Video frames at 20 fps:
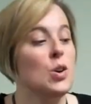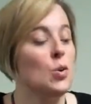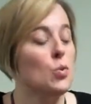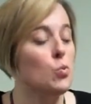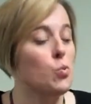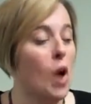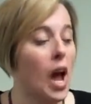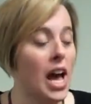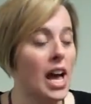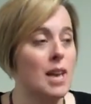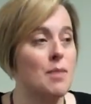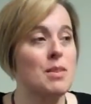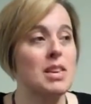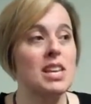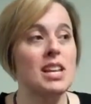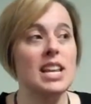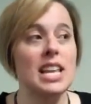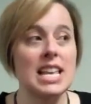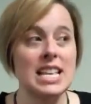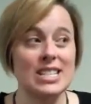
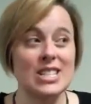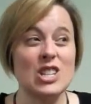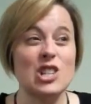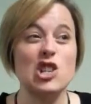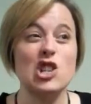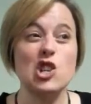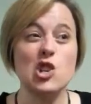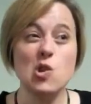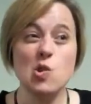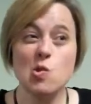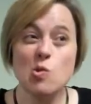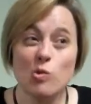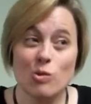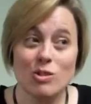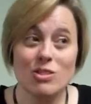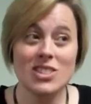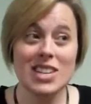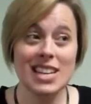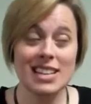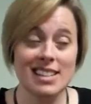rhyming is a
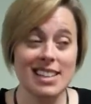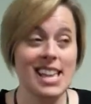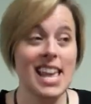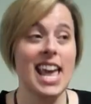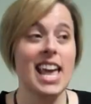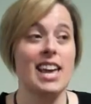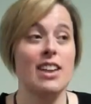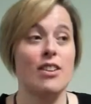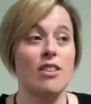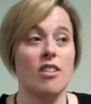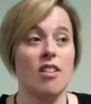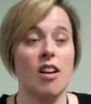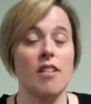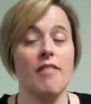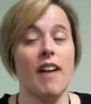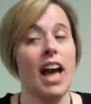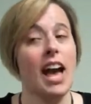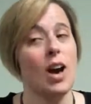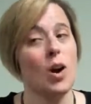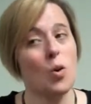huge indicator of
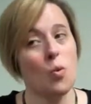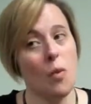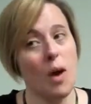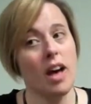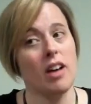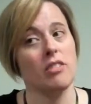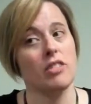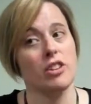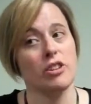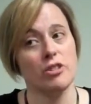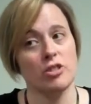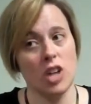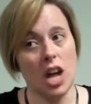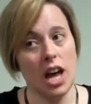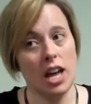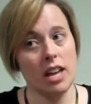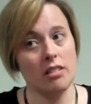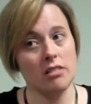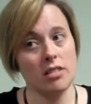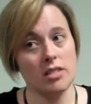how well your
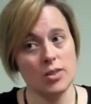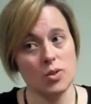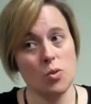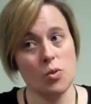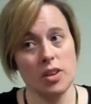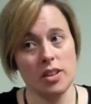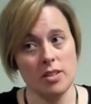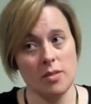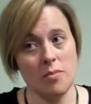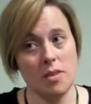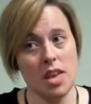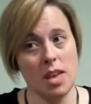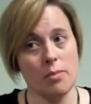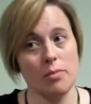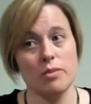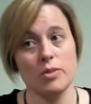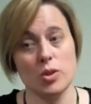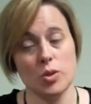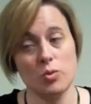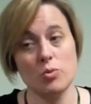child is going to be able
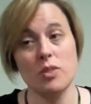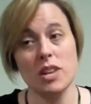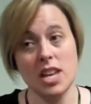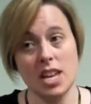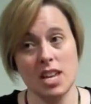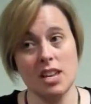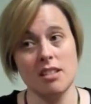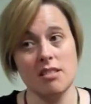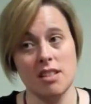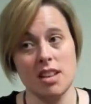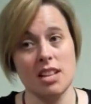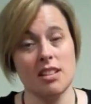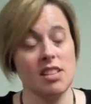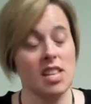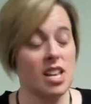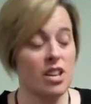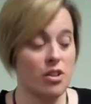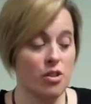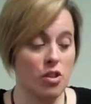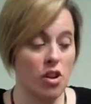to read in
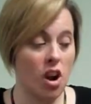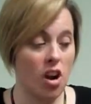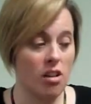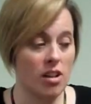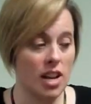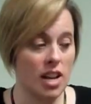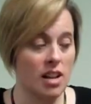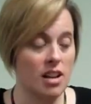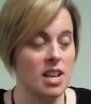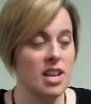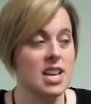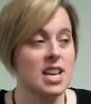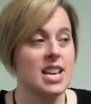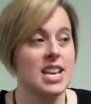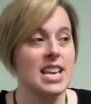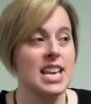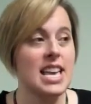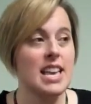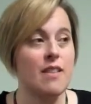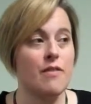kindergarten.
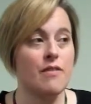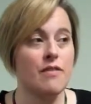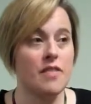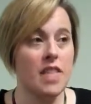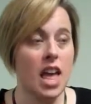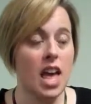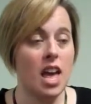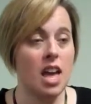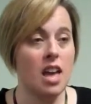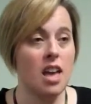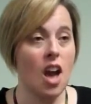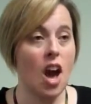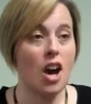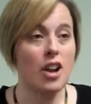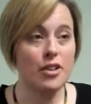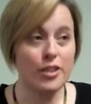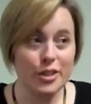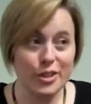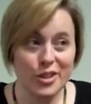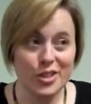If they
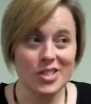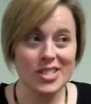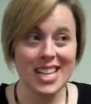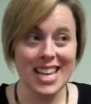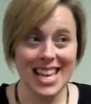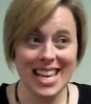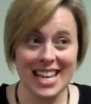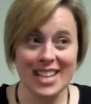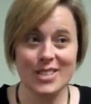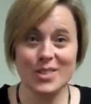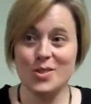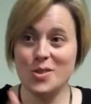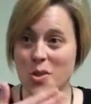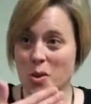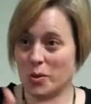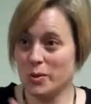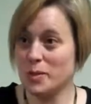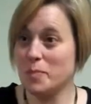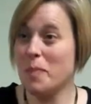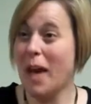understand
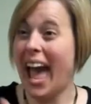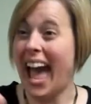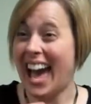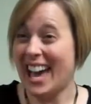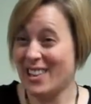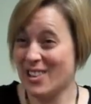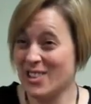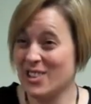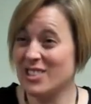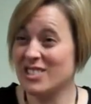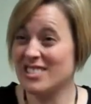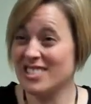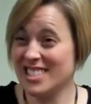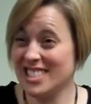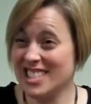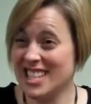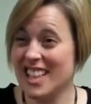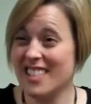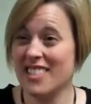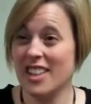those patterns,
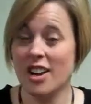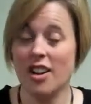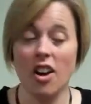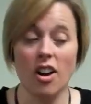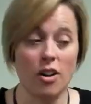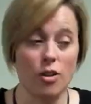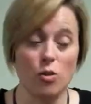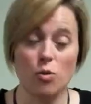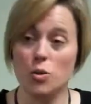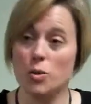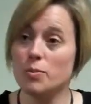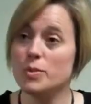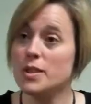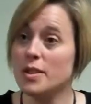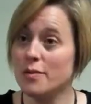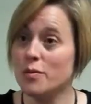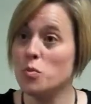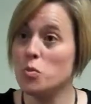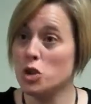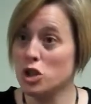that there are groups
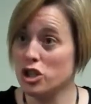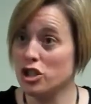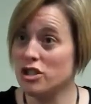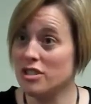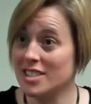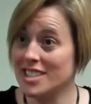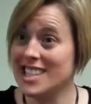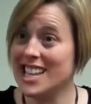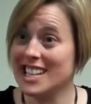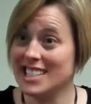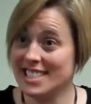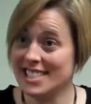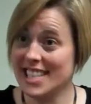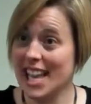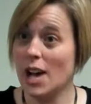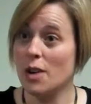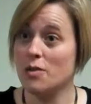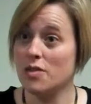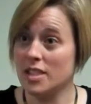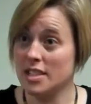of words that
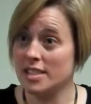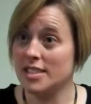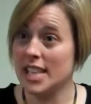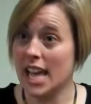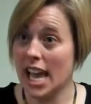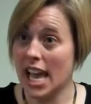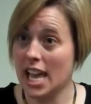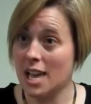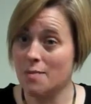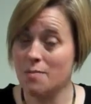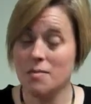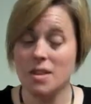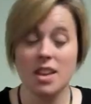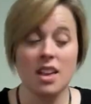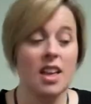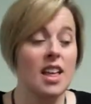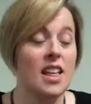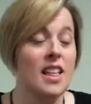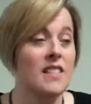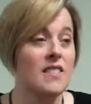sound the same,
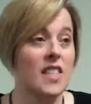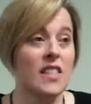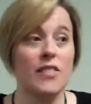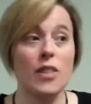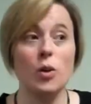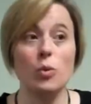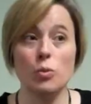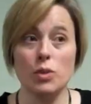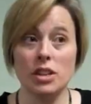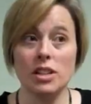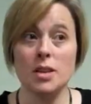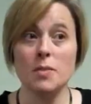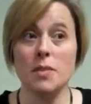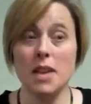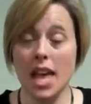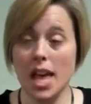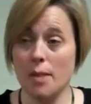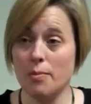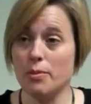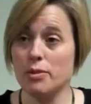then they'll really
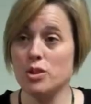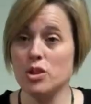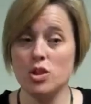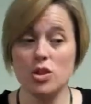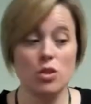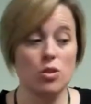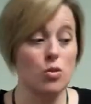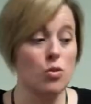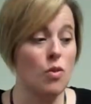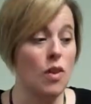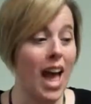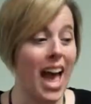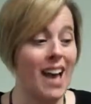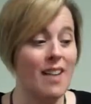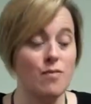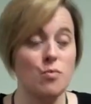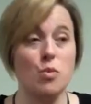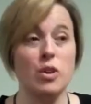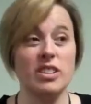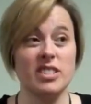be able to
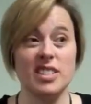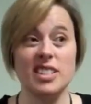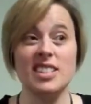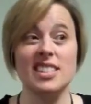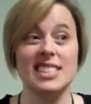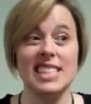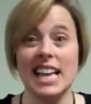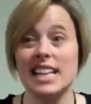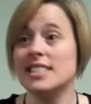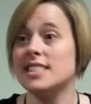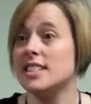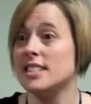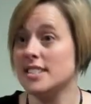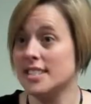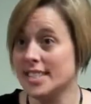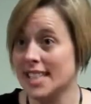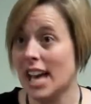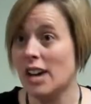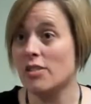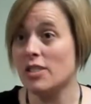have more success in
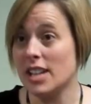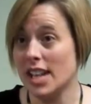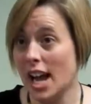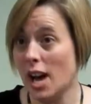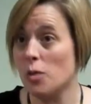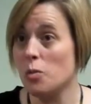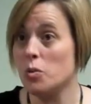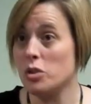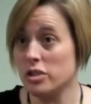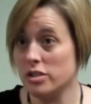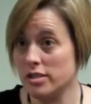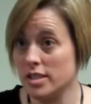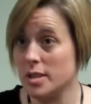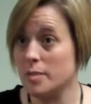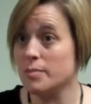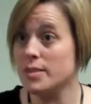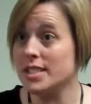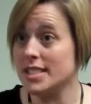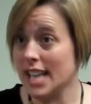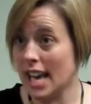sounding out words
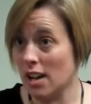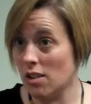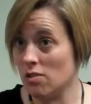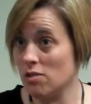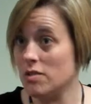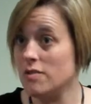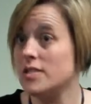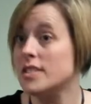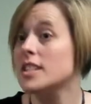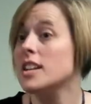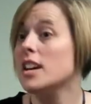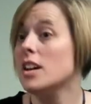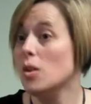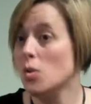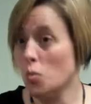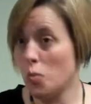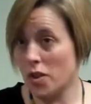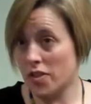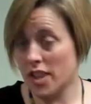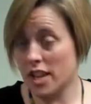themselves
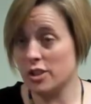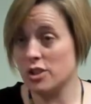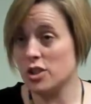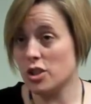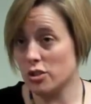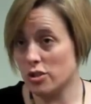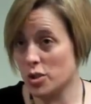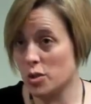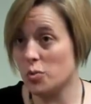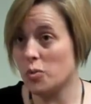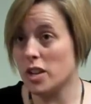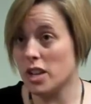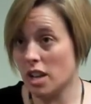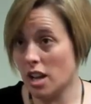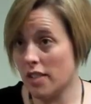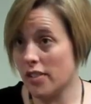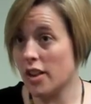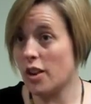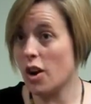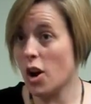when they start to read
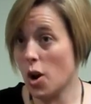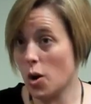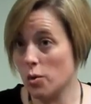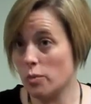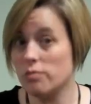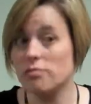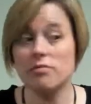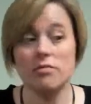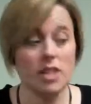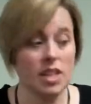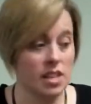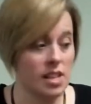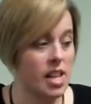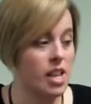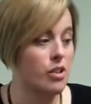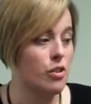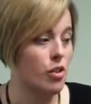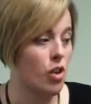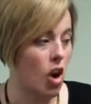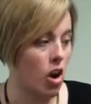on their own in
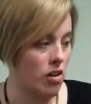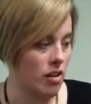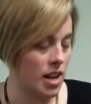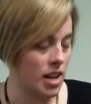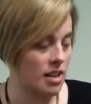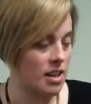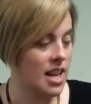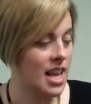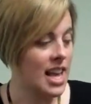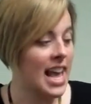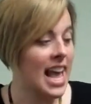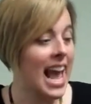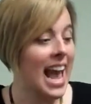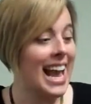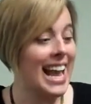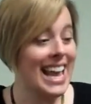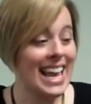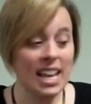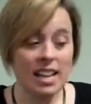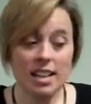kindergarten.
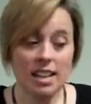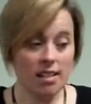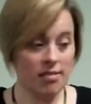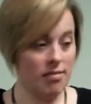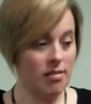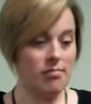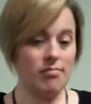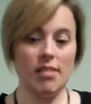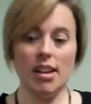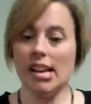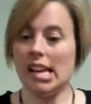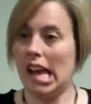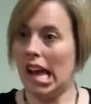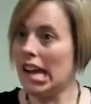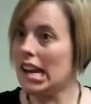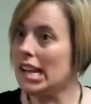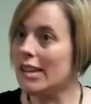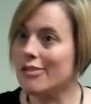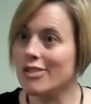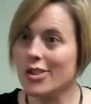And again,
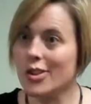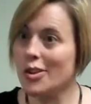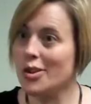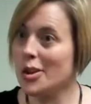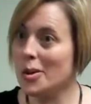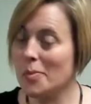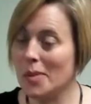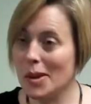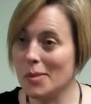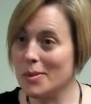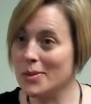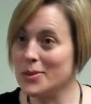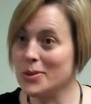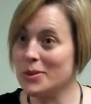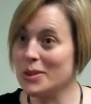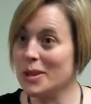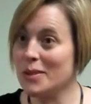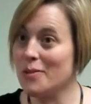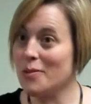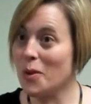even though your baby's
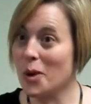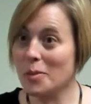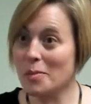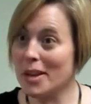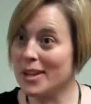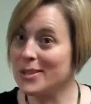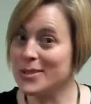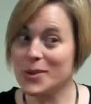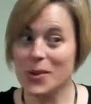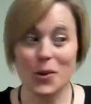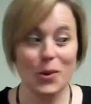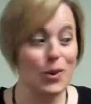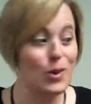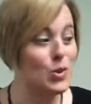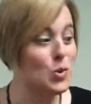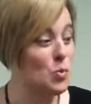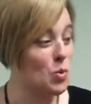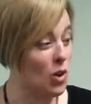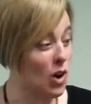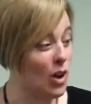only 4 months old,
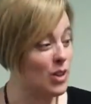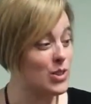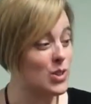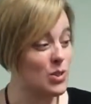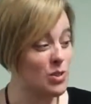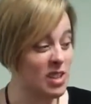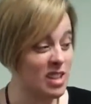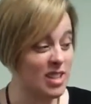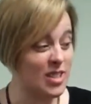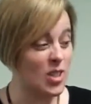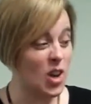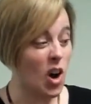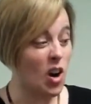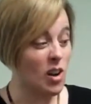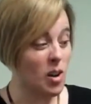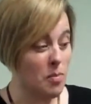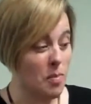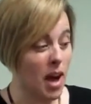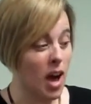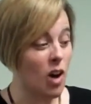we're also going to talk
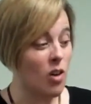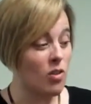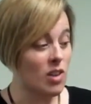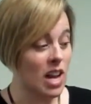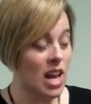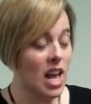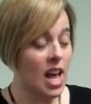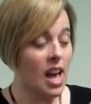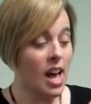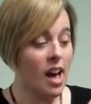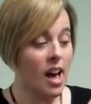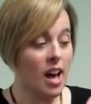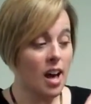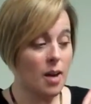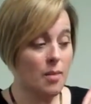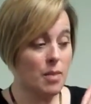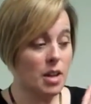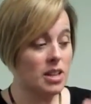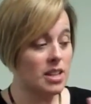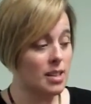about
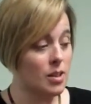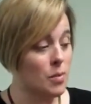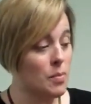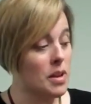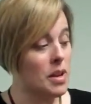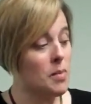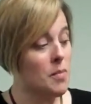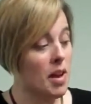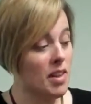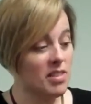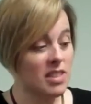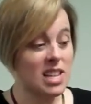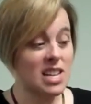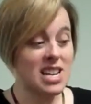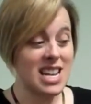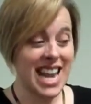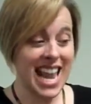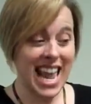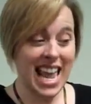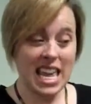a little bit about the
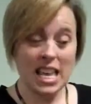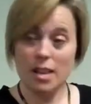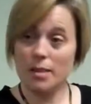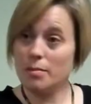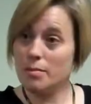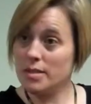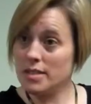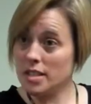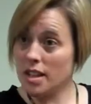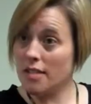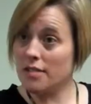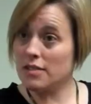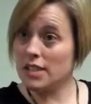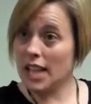names of